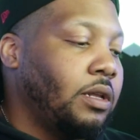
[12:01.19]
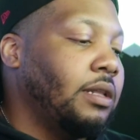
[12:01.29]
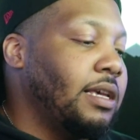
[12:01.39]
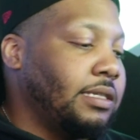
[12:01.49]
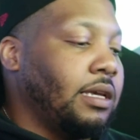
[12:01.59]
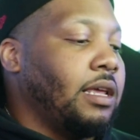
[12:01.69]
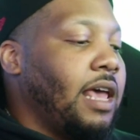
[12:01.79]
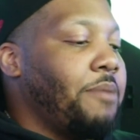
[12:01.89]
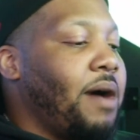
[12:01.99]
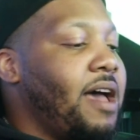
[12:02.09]
Listen,
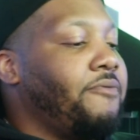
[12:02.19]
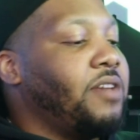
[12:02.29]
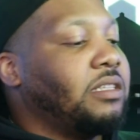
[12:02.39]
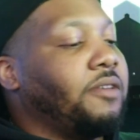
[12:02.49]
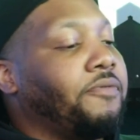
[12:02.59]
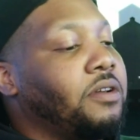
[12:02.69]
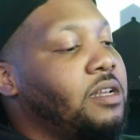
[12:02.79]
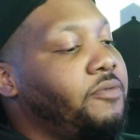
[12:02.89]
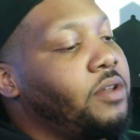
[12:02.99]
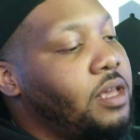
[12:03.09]
am I investing for
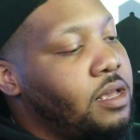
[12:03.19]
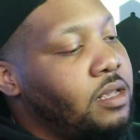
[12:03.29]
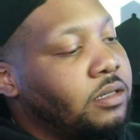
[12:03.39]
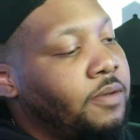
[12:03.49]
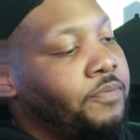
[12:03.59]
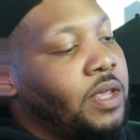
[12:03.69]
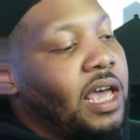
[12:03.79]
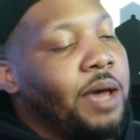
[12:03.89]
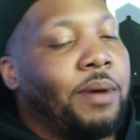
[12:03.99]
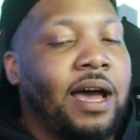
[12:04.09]
dividends?
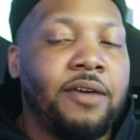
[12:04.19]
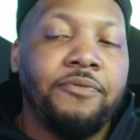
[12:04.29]
Am I